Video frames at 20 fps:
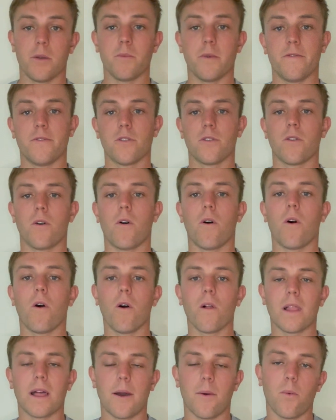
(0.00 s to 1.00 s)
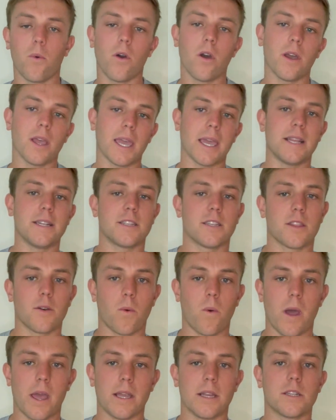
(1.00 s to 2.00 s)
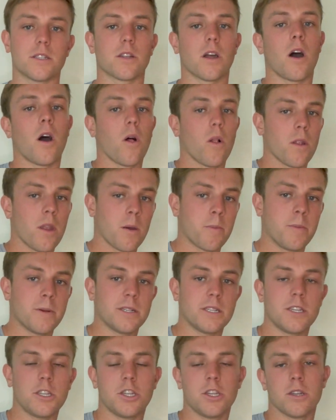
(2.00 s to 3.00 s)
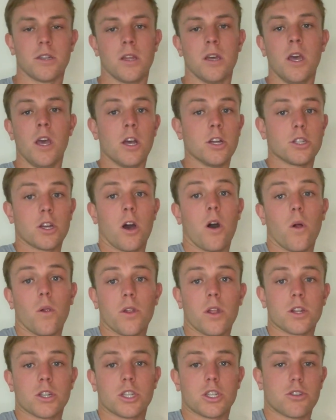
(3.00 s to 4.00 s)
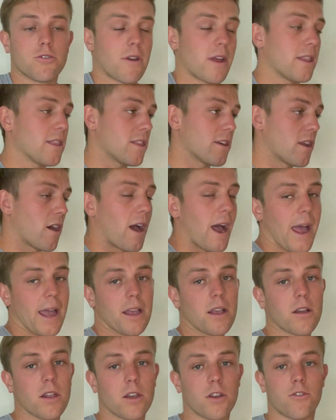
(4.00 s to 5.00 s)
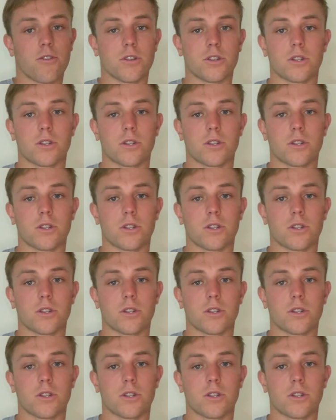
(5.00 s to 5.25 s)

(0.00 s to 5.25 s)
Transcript: We've done all that work into the wakes to hold our position, to hold our strength and our angle across